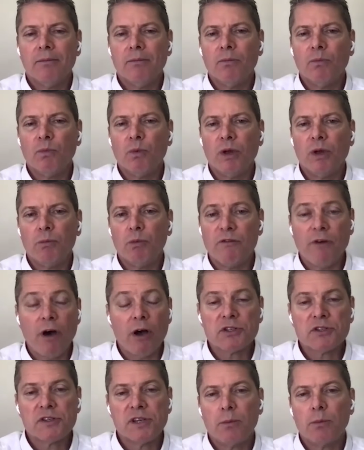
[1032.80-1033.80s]
we've
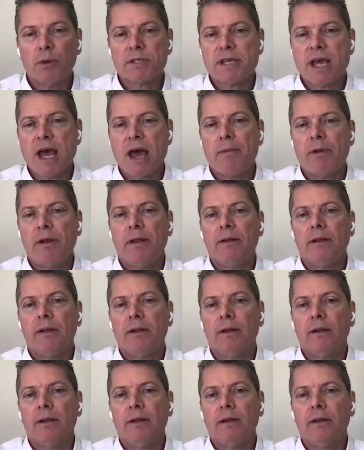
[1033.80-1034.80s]
all seen what's happened in the
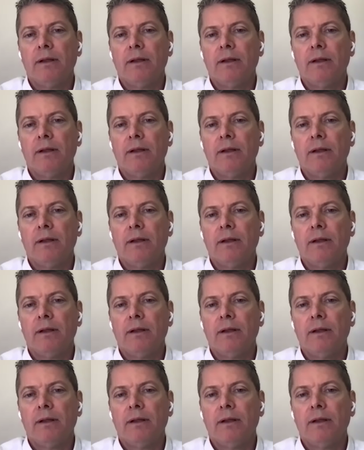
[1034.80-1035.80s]
lithium space
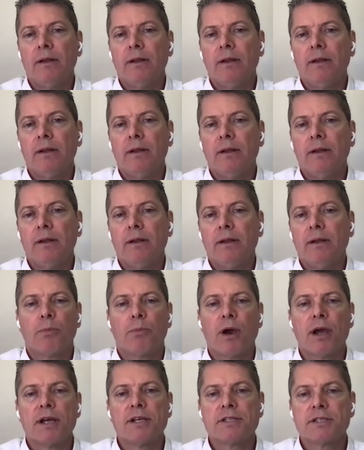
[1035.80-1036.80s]
right now.
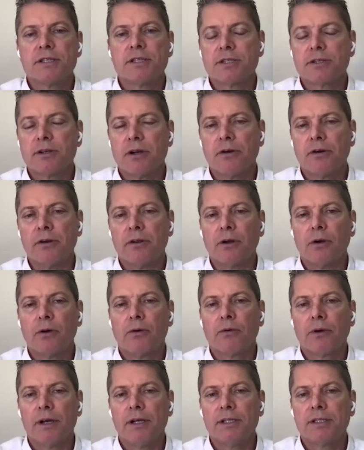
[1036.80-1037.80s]
The price is starting
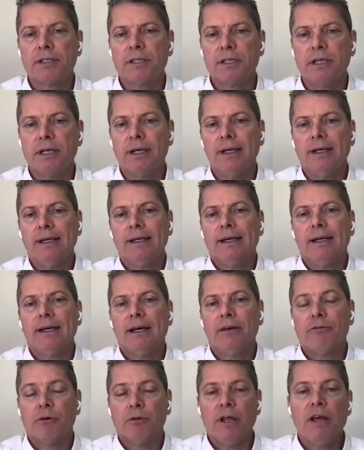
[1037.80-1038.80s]
to go crazy
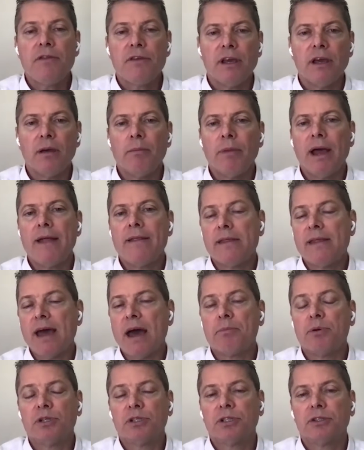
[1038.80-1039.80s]
for lithium, and then that
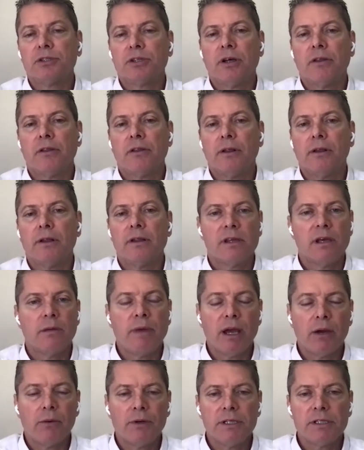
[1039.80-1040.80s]
pushes all the lithium
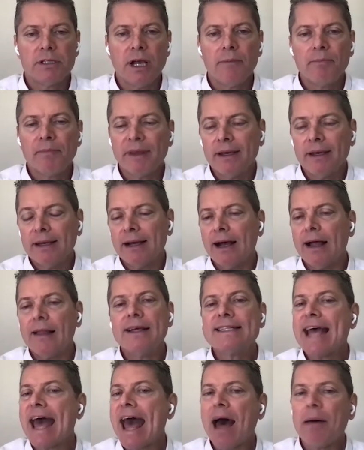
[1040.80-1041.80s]
equities up. This
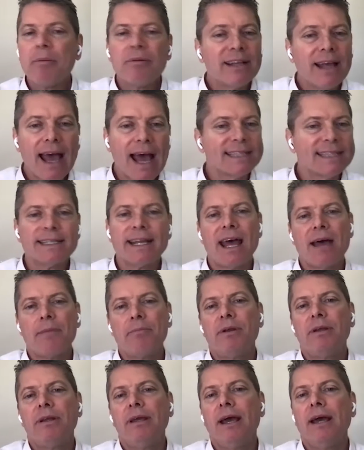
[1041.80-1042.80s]
hasn't
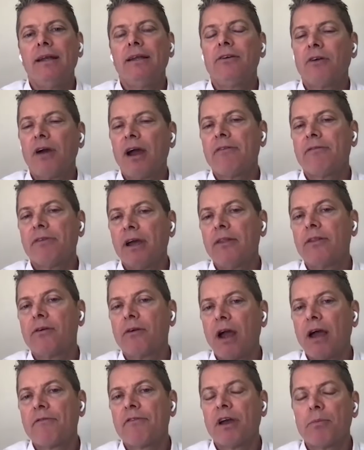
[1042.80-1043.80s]
happened yet in graphite. The
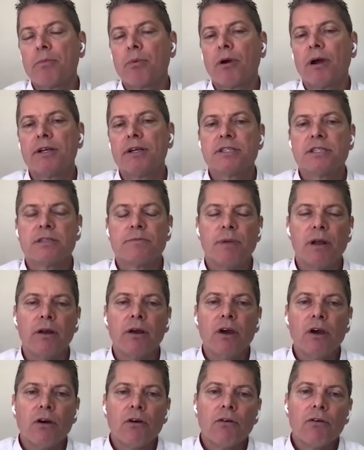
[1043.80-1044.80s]
graphite price has been
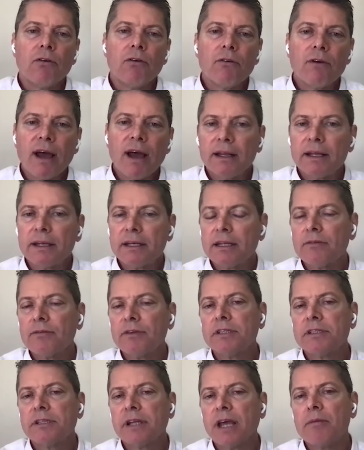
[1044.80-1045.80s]

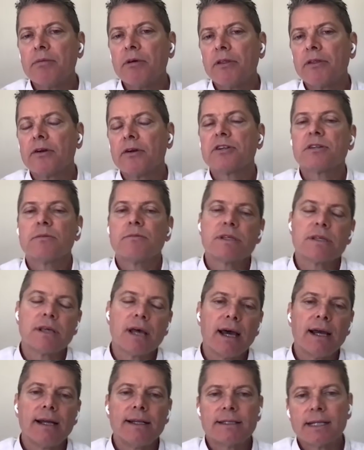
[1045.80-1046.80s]
relatively stable. There are some
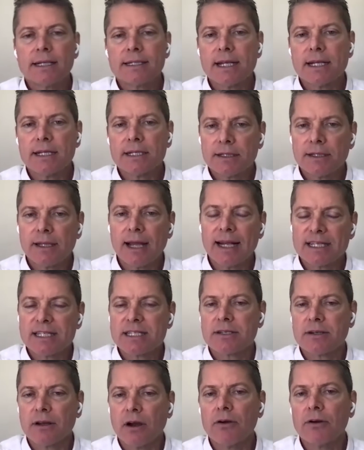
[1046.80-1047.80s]
signs that's
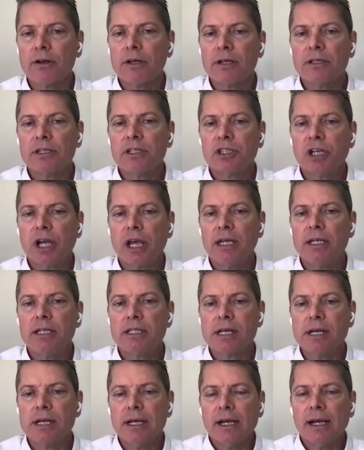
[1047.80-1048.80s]
starting to
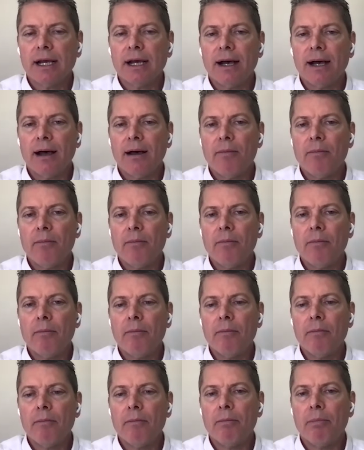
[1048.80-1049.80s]
change,
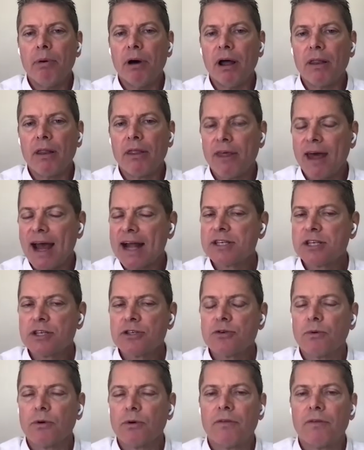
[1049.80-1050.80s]
but that's the
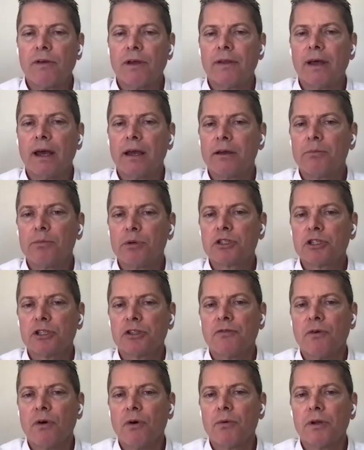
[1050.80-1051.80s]
sort of thing that can push us
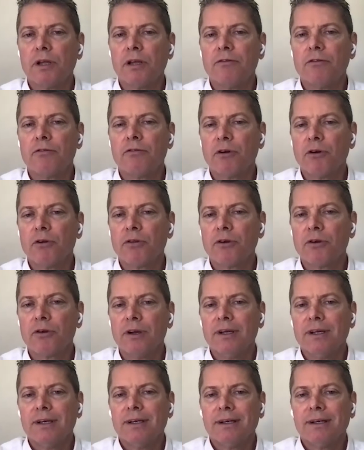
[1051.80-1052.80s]
forward even further.
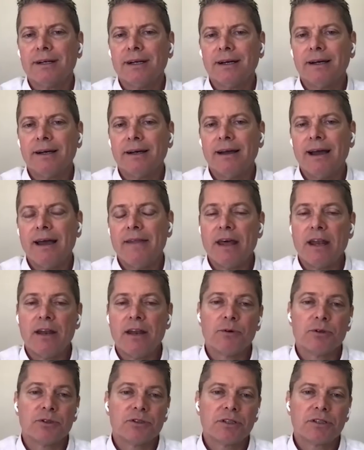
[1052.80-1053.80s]
And then
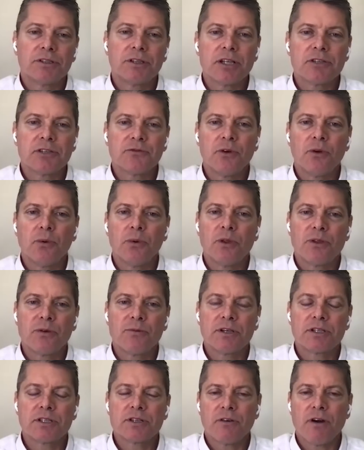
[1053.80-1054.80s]
if we're successful with the
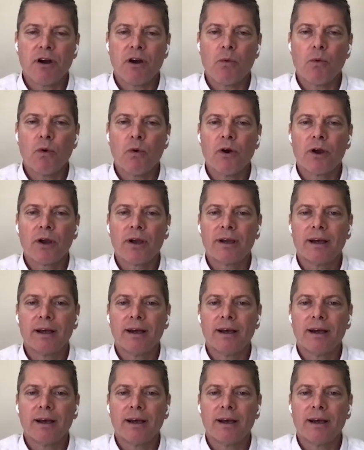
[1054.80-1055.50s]
rest of our work,